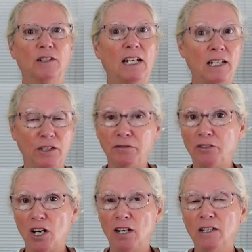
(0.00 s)
like on the
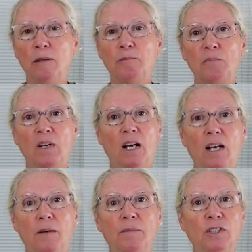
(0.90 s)
frog,
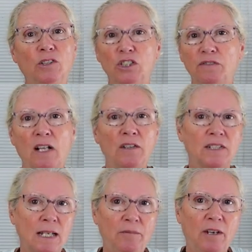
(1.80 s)
you just follow the
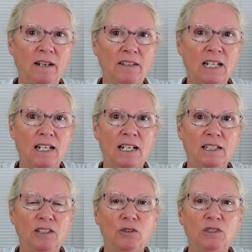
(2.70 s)
same firing
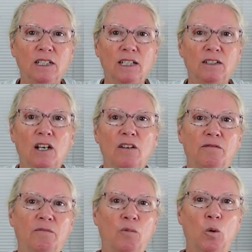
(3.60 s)
guide you did
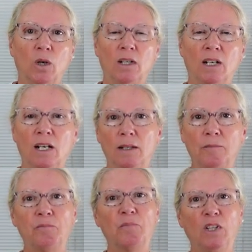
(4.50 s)
for,
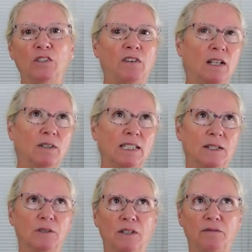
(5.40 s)
let's see,
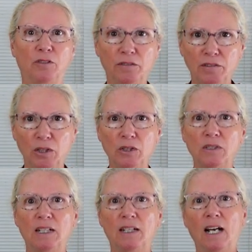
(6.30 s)
it was a full fuse,
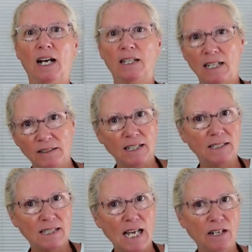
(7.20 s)
and then a
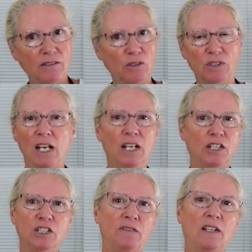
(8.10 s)
tack fuse. You
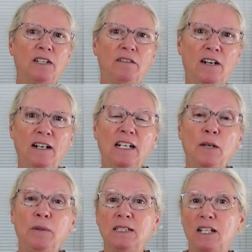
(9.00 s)
just follow that firing guide
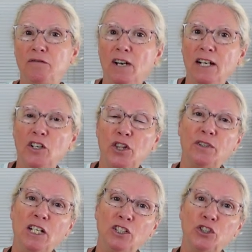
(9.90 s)
because I fire at
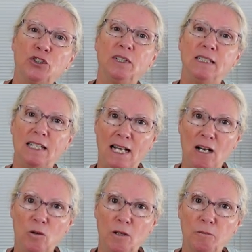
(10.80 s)
300 degrees an
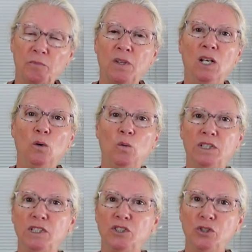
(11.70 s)
hour, which
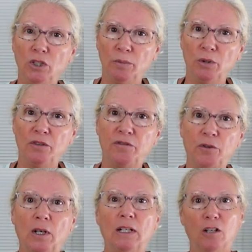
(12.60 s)
is suitable
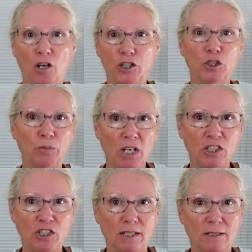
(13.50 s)
for larger
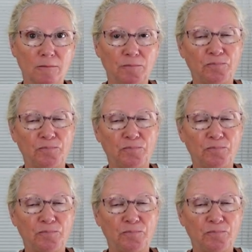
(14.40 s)
projects.